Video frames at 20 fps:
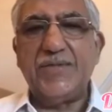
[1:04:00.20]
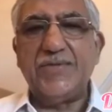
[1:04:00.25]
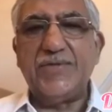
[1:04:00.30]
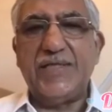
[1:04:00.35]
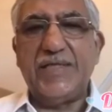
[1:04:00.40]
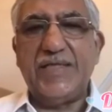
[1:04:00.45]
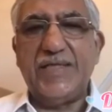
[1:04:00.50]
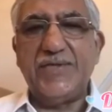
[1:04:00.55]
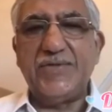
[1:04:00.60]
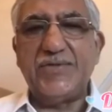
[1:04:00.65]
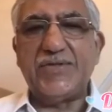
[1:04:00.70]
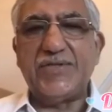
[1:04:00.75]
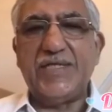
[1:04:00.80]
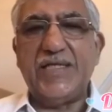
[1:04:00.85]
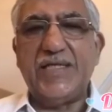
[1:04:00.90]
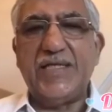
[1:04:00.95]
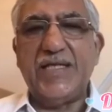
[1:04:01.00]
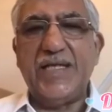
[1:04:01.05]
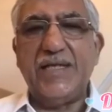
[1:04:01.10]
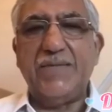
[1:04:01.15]
to reduce
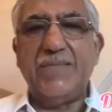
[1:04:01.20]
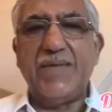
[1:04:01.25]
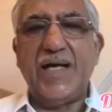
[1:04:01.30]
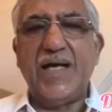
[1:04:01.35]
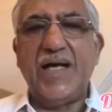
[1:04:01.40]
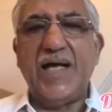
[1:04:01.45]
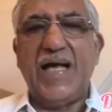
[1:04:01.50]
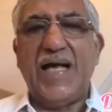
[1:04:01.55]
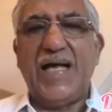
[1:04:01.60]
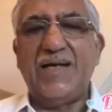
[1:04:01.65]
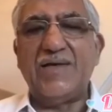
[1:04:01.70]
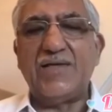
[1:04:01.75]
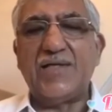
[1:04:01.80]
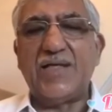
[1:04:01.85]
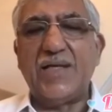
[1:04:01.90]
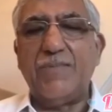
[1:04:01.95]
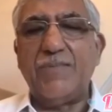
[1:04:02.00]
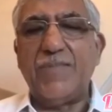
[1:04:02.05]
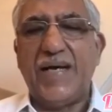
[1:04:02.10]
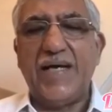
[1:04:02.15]
the edema, and
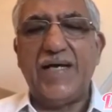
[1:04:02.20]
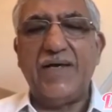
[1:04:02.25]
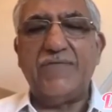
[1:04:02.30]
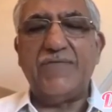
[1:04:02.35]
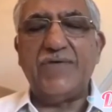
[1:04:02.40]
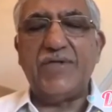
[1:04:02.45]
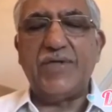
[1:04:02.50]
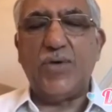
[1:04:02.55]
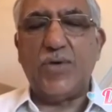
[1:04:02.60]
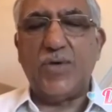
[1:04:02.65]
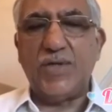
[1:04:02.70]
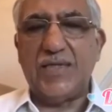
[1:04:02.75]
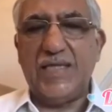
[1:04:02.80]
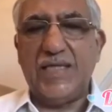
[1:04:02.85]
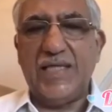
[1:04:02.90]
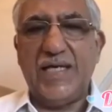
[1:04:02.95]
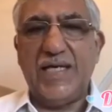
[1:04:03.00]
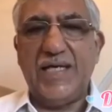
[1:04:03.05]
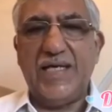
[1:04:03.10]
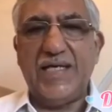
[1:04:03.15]
combined with all
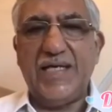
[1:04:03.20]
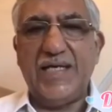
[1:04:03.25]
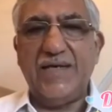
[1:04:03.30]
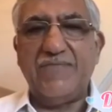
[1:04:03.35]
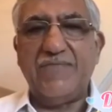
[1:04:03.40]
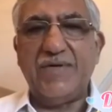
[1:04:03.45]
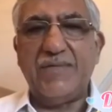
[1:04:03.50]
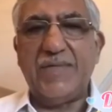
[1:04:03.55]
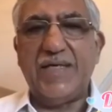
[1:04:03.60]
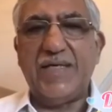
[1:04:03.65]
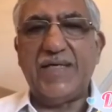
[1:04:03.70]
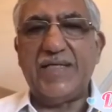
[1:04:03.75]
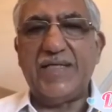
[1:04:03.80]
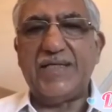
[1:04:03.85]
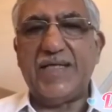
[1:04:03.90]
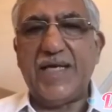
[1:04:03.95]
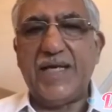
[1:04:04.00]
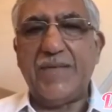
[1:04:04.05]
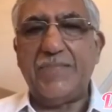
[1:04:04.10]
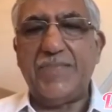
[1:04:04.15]
the anti-inflammatory
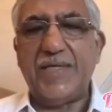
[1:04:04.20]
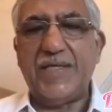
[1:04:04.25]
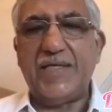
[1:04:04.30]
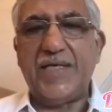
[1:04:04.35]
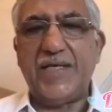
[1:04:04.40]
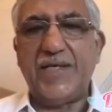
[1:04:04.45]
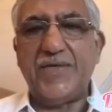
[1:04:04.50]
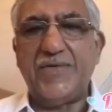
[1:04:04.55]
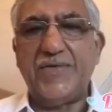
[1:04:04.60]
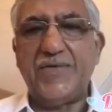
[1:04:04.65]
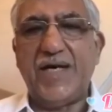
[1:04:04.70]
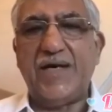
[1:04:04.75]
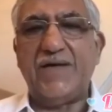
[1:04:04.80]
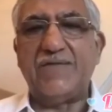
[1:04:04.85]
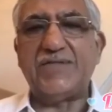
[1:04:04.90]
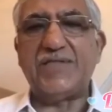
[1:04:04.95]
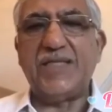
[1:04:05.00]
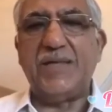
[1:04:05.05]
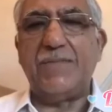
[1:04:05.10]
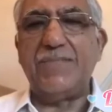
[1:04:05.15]
therapy that you
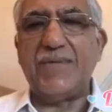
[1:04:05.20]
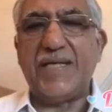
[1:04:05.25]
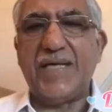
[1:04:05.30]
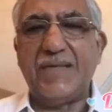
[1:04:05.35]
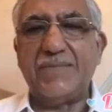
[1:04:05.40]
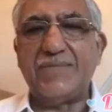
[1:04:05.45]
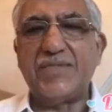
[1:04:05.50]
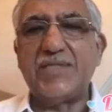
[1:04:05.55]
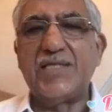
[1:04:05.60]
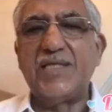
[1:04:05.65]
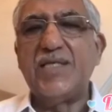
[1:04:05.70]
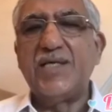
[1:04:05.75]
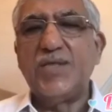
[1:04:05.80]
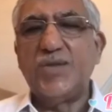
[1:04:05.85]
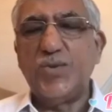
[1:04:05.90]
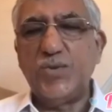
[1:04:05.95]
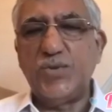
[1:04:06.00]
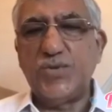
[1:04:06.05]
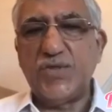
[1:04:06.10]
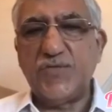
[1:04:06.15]
have, sometimes
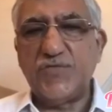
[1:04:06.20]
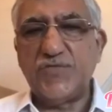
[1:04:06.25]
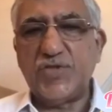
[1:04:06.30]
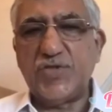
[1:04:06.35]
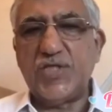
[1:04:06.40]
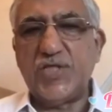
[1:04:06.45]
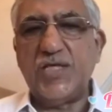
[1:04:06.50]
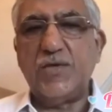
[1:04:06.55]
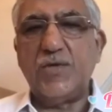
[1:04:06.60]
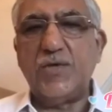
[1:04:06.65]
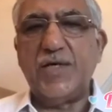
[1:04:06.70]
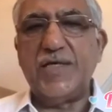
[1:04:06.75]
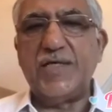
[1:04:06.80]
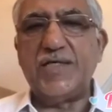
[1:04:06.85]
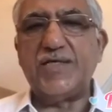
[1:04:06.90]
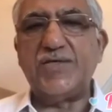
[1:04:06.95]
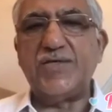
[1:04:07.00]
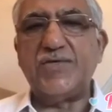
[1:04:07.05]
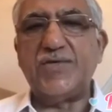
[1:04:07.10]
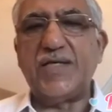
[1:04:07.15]
use of
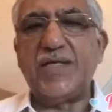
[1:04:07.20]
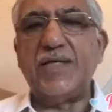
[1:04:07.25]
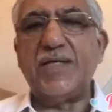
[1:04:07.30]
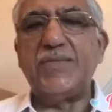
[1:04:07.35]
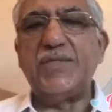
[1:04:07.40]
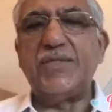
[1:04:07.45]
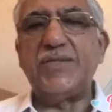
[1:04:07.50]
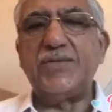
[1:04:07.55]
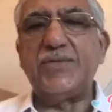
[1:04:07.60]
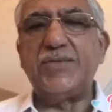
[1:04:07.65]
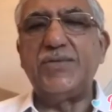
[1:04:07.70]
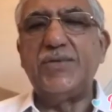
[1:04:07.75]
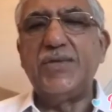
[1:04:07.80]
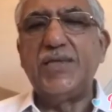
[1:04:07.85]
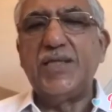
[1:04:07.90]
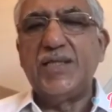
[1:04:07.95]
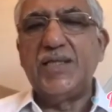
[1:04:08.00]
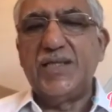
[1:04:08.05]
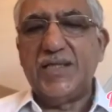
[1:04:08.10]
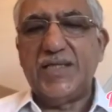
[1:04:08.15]
steroids, you are able to
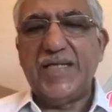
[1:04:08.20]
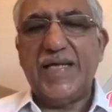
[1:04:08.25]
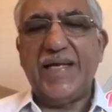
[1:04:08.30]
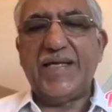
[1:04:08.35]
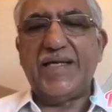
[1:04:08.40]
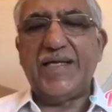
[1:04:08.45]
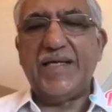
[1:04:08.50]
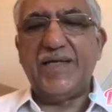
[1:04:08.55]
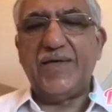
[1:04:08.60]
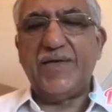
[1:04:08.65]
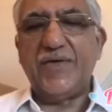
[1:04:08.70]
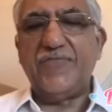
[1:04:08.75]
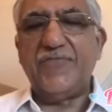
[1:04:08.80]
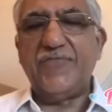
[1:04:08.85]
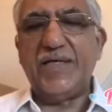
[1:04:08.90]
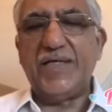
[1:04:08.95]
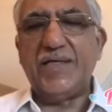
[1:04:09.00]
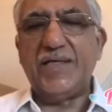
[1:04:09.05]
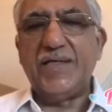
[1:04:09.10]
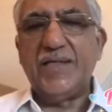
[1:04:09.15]
take care of
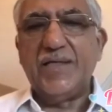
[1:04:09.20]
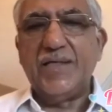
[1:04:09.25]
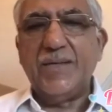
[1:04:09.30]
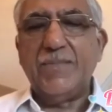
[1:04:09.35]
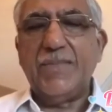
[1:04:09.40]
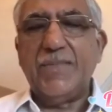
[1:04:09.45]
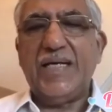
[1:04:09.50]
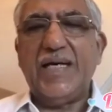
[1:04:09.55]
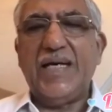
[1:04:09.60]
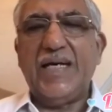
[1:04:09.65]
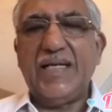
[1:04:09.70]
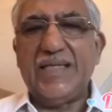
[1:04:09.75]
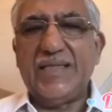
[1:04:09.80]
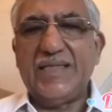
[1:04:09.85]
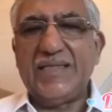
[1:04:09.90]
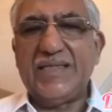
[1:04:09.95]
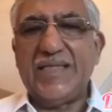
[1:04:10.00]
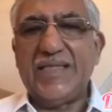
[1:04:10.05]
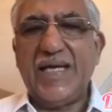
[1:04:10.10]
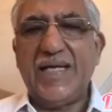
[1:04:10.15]
it. But at
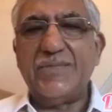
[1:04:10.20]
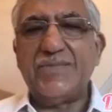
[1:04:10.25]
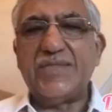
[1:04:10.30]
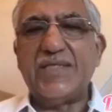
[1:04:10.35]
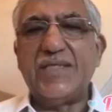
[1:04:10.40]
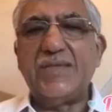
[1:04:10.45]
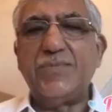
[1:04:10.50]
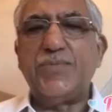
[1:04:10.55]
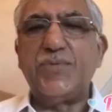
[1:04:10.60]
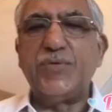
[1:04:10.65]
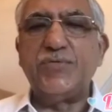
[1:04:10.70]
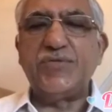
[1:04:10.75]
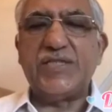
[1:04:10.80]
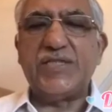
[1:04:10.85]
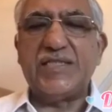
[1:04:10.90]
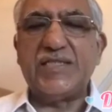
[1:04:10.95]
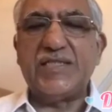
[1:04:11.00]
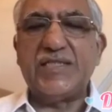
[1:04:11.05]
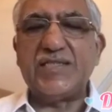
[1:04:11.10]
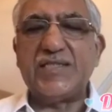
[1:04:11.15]
other times, it proves
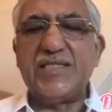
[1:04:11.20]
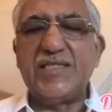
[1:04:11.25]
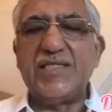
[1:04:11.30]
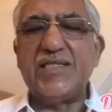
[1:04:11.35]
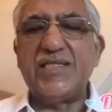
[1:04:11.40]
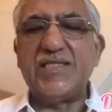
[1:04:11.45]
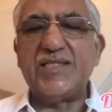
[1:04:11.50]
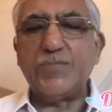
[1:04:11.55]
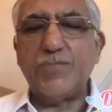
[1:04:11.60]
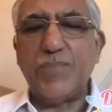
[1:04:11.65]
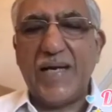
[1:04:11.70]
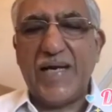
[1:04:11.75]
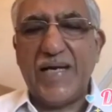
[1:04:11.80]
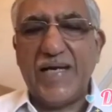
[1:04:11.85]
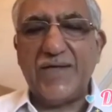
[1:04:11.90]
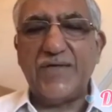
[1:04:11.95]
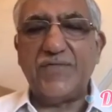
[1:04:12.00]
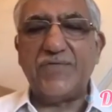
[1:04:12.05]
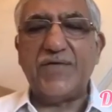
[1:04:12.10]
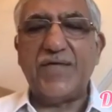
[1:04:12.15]
resistant in
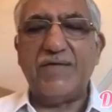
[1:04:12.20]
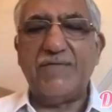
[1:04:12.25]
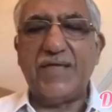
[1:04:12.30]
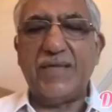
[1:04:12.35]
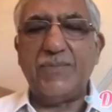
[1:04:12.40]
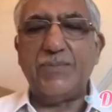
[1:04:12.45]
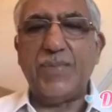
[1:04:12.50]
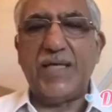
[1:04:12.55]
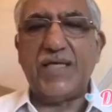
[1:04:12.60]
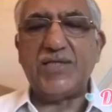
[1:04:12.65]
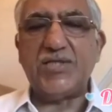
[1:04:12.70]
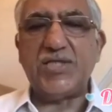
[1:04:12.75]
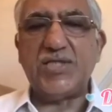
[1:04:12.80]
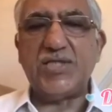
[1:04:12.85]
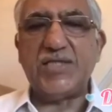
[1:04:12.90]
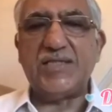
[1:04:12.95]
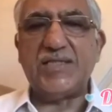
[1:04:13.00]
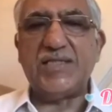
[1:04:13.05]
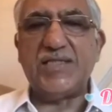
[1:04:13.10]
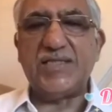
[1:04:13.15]
spite of giving
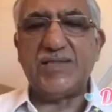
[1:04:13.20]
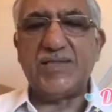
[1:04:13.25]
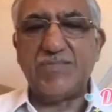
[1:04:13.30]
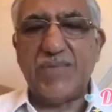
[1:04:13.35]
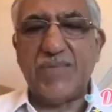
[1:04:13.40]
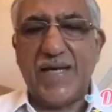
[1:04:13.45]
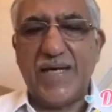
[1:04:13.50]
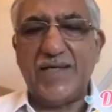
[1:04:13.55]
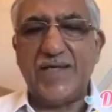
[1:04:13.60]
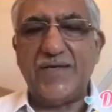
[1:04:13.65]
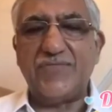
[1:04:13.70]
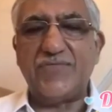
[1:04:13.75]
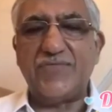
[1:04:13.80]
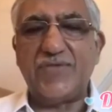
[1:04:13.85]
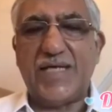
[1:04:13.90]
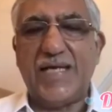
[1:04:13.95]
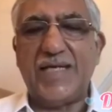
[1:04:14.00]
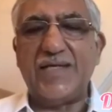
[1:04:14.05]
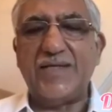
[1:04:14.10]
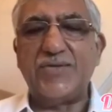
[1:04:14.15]
punctures, in spite of
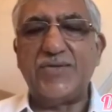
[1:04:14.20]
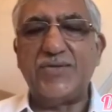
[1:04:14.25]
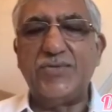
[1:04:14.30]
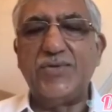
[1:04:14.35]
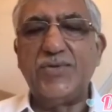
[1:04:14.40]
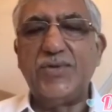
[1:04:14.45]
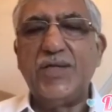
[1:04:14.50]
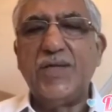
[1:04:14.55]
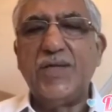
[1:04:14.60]
trying to